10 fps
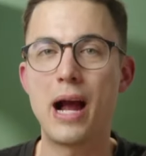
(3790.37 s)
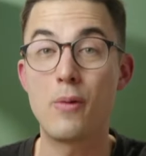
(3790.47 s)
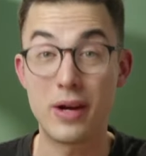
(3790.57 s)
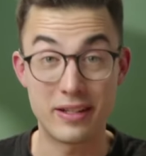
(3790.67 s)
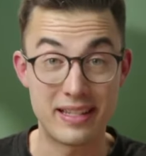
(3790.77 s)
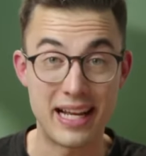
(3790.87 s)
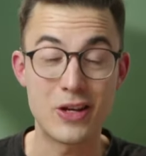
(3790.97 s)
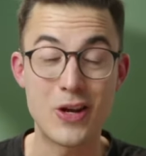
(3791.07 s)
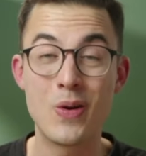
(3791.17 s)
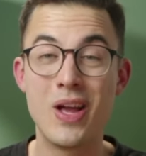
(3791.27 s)
that I wanted to tell
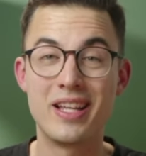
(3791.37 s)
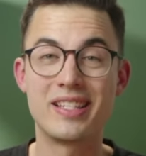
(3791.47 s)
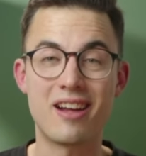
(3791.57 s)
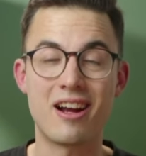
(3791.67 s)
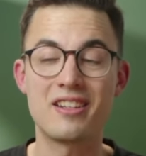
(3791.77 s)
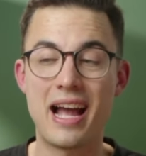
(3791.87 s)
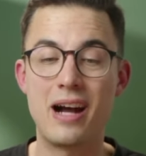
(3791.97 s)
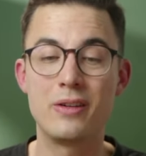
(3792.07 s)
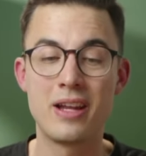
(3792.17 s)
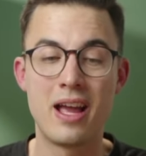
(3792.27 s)
you. Start
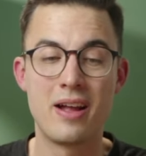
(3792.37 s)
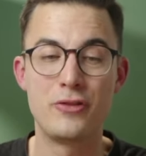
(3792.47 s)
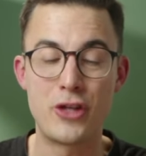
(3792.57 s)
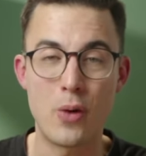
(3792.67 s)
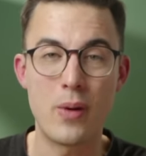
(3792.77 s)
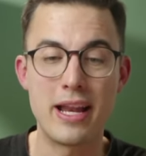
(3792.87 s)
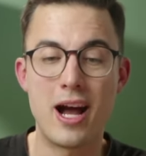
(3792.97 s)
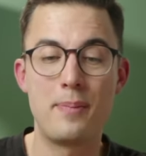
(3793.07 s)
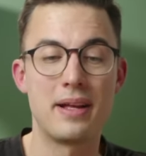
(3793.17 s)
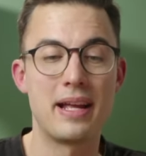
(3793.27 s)
now, don't wait
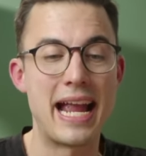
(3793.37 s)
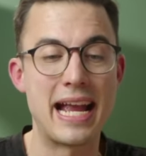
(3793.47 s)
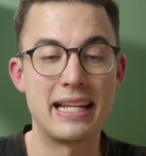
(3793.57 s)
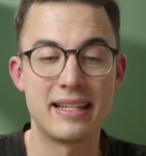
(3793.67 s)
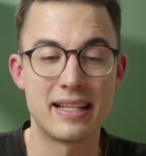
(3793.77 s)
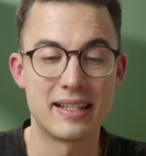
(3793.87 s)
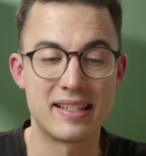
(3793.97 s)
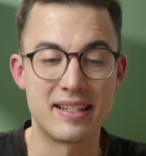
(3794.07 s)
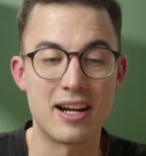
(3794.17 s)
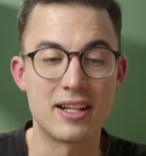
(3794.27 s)
up, and
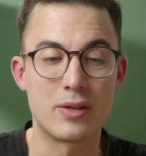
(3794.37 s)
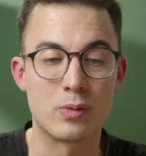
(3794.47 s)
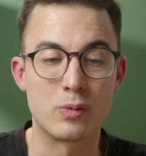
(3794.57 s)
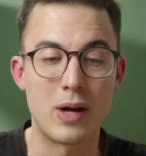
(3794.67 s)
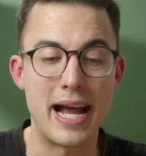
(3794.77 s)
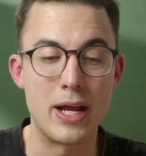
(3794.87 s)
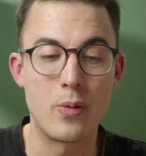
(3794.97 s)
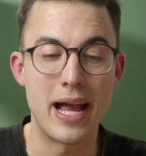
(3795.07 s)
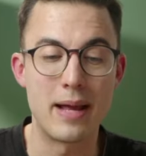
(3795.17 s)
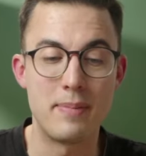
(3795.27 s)
start right
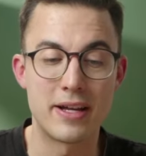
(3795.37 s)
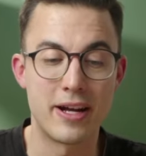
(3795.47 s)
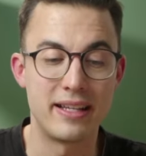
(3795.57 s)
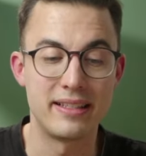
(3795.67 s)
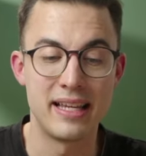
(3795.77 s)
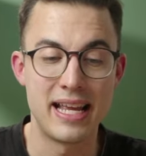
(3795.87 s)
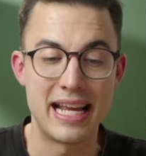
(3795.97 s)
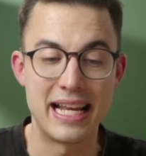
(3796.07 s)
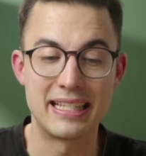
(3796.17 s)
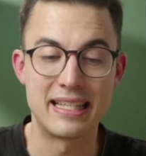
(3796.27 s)
away because
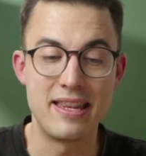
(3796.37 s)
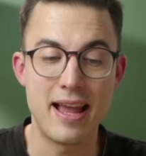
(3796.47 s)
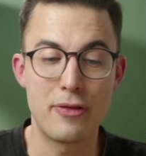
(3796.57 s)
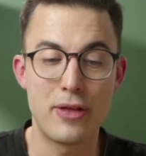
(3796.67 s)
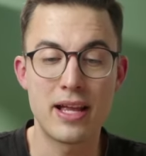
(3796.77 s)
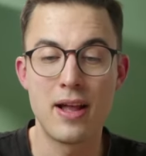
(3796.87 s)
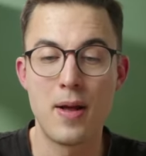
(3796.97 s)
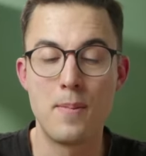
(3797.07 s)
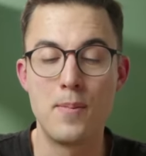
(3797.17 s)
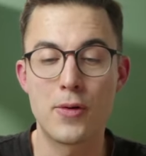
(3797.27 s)
it's nothing
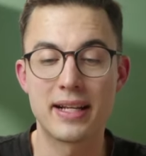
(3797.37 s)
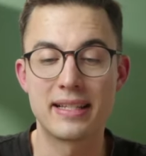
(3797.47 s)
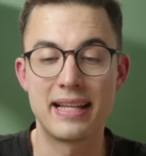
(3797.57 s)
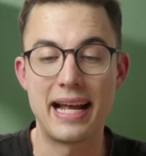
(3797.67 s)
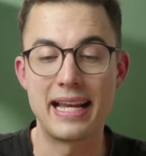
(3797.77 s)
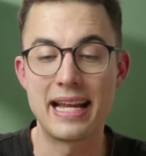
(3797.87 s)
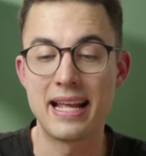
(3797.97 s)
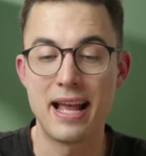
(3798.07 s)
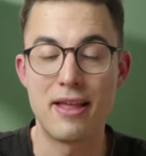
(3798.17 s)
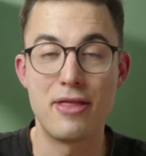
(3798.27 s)
more exciting
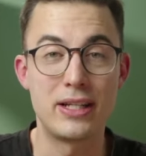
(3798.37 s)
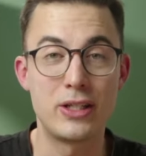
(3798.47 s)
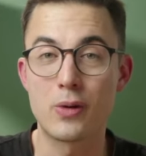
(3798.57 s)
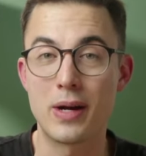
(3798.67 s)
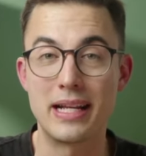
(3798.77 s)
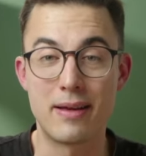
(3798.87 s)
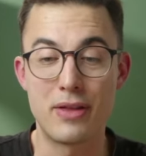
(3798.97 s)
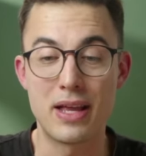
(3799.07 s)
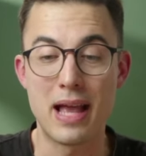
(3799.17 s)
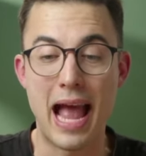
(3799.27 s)
than to create
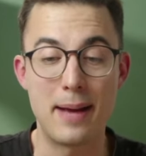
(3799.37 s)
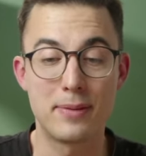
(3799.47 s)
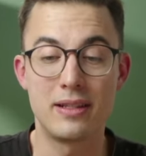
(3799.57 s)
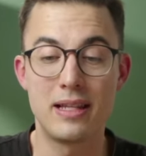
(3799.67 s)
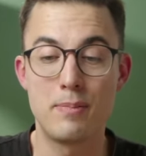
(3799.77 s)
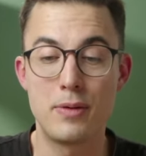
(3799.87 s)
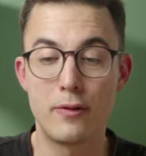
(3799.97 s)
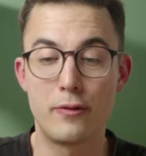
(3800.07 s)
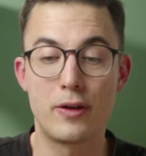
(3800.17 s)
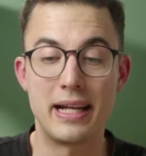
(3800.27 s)
something absolutely
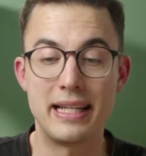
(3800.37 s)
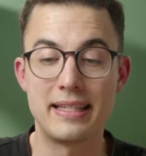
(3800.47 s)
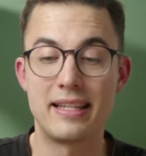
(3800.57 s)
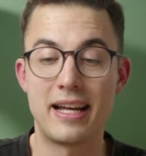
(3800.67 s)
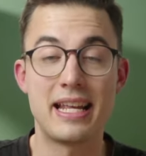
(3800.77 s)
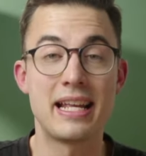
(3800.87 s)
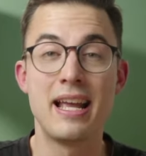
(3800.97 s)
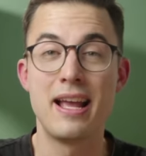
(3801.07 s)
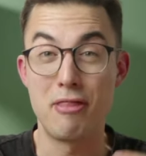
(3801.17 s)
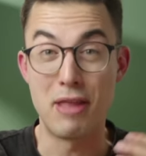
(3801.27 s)
beautiful and stunning
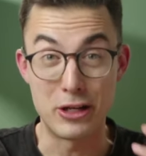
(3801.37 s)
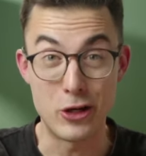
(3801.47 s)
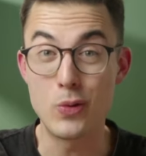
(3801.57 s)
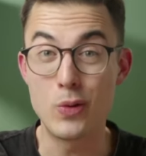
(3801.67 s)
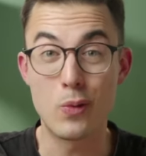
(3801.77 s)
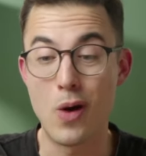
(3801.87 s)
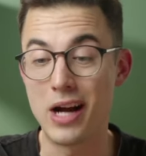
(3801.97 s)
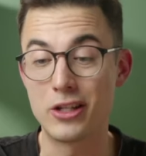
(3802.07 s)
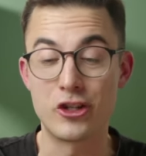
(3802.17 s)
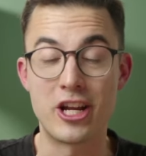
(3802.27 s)
that you will
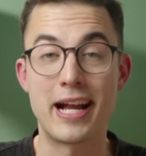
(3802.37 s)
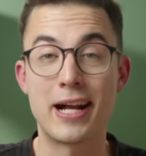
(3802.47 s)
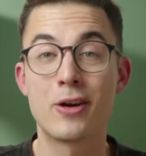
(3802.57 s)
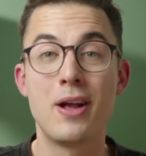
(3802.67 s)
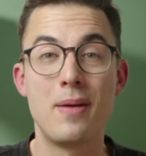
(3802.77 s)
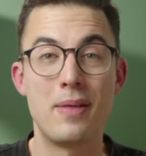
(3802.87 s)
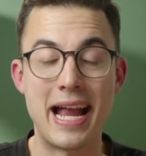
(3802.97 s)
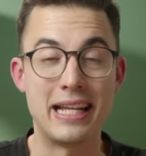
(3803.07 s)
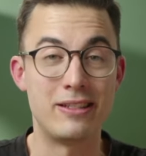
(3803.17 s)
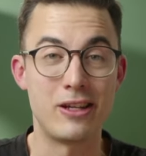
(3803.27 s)
want to share.
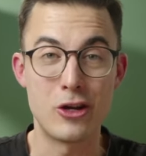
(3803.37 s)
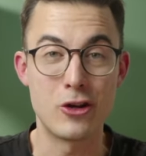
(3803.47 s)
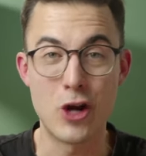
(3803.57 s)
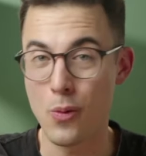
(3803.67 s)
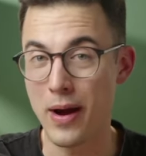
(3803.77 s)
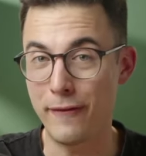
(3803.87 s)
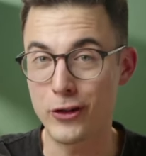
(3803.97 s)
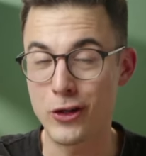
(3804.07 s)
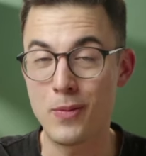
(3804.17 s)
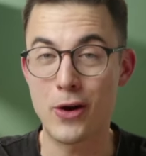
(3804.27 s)
And you don't wait for
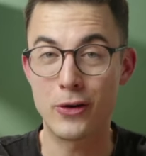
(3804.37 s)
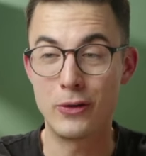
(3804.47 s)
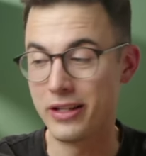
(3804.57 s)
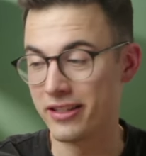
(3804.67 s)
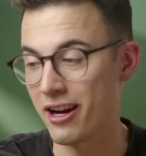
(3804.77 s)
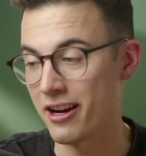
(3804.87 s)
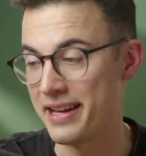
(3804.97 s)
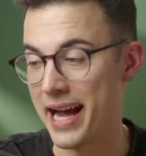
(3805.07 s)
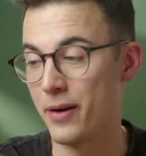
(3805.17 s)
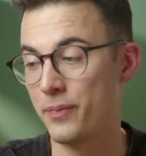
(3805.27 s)
tomorrow, you start
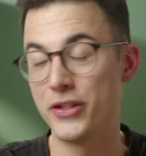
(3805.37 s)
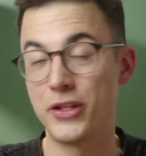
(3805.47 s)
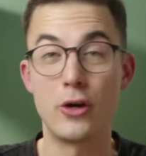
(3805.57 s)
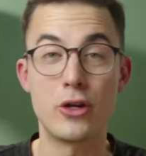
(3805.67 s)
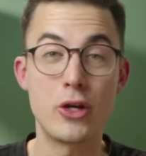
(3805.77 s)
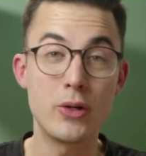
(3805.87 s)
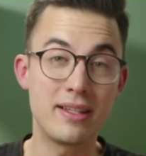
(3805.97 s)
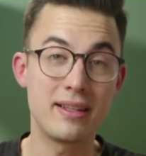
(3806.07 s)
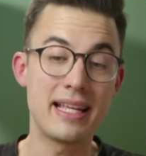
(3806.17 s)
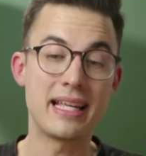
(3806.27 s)
now. So use
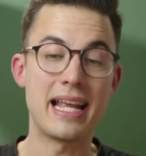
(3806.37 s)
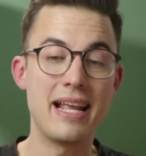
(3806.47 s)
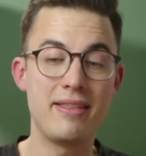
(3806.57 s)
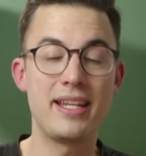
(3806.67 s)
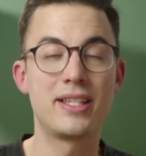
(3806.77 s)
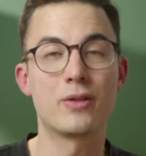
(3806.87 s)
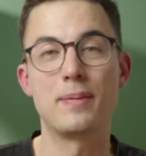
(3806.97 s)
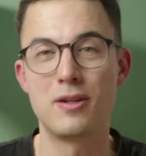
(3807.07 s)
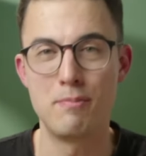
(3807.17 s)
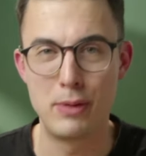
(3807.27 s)
the link in the
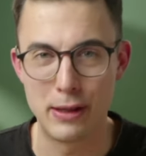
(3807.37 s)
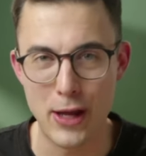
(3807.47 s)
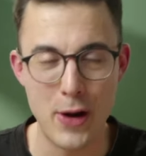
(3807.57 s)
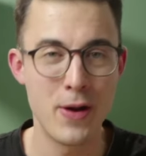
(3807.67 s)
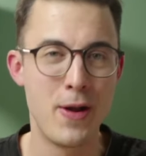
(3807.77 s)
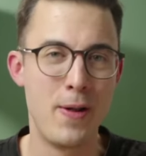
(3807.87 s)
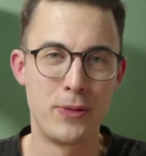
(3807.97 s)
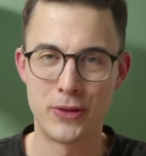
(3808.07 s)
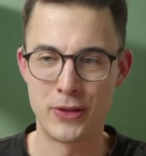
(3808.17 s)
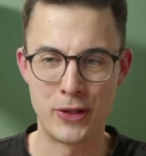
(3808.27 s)
description below
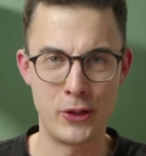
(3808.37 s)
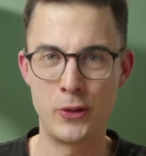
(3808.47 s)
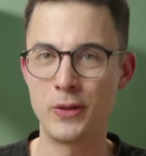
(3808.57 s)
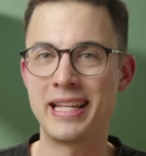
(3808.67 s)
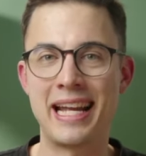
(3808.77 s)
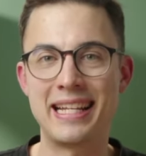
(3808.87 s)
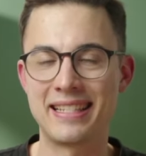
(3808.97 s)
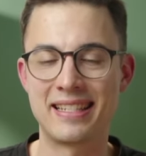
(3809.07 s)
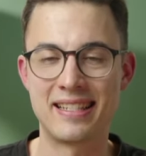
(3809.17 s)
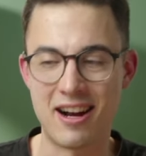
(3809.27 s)
to get
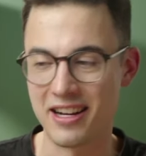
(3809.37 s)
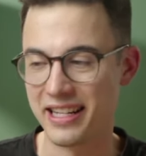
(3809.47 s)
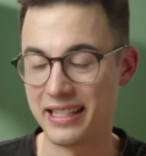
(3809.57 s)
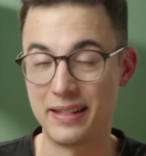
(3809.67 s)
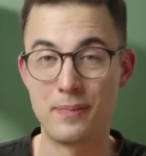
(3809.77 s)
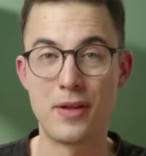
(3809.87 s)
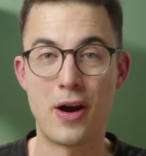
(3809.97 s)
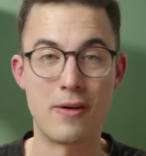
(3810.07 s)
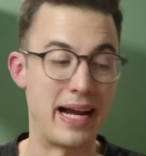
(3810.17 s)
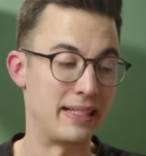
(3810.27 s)
started.
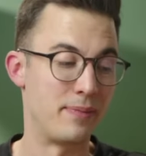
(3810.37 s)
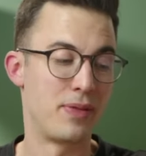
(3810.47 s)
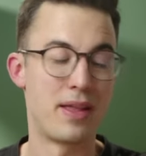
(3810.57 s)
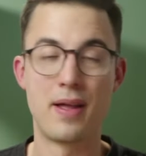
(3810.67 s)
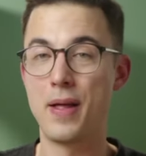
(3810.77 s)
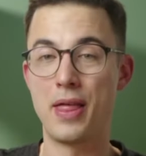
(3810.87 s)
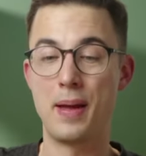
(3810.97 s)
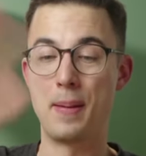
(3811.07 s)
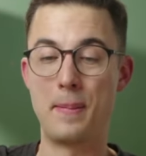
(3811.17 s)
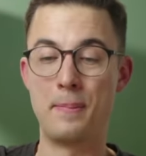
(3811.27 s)
All right,
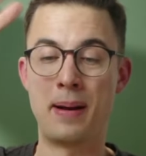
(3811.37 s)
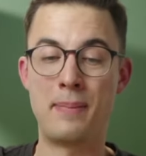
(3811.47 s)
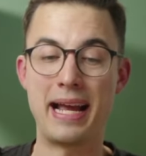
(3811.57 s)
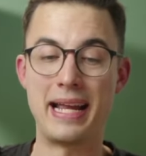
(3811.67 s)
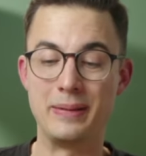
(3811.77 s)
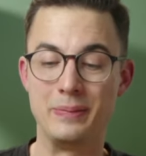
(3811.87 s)
bye-bye.